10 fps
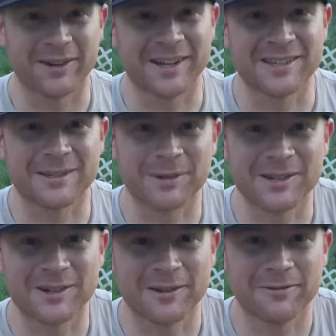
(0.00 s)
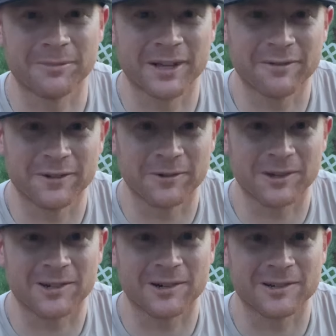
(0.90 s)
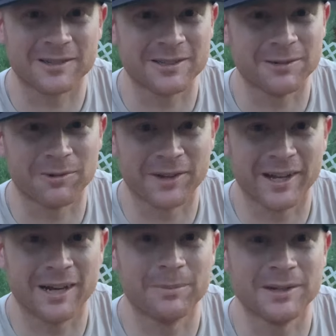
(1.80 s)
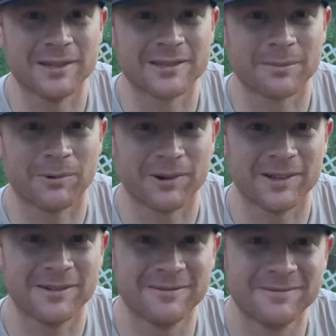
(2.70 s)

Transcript: a custom guitar from Lead Fiddle Guitars, because you will not be disappointed.